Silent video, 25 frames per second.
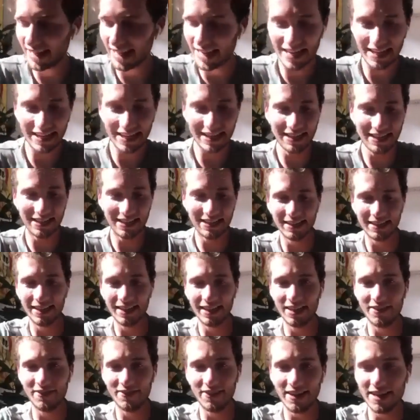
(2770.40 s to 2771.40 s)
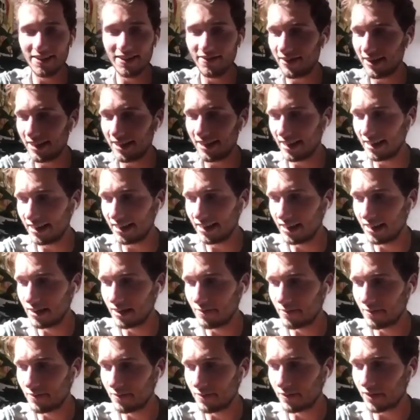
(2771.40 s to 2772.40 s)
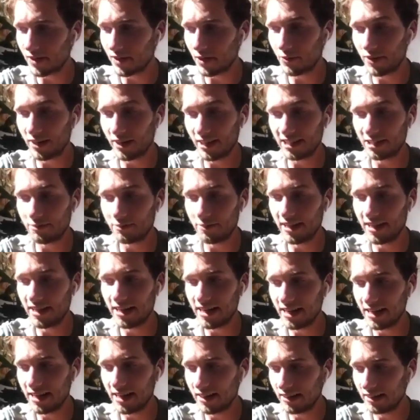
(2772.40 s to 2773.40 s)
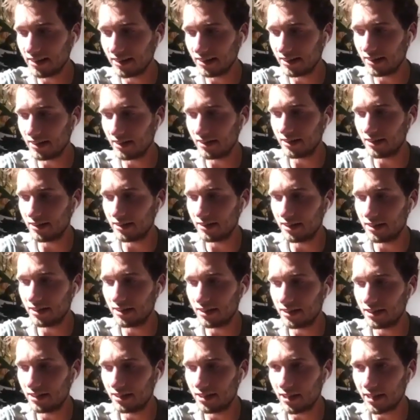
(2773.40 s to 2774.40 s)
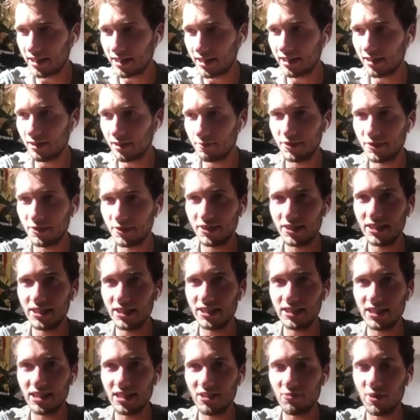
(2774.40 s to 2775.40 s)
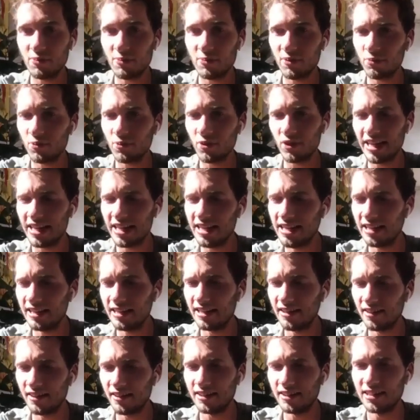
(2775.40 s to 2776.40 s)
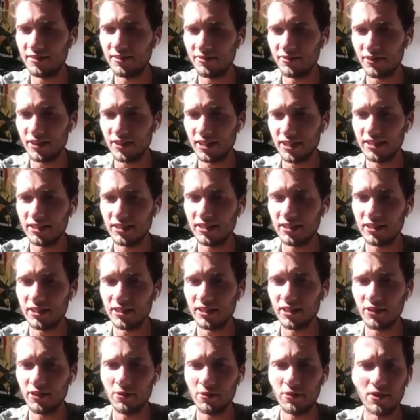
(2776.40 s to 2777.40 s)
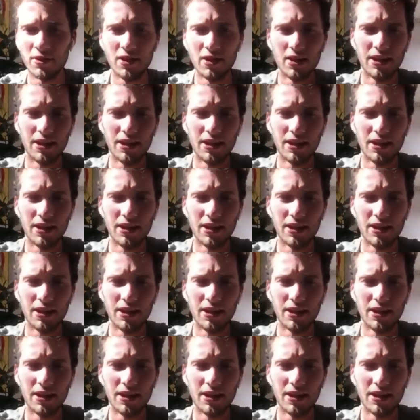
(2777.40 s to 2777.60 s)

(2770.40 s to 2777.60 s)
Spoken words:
And if anything, we're explaining the dire position that women were in the 1930s. So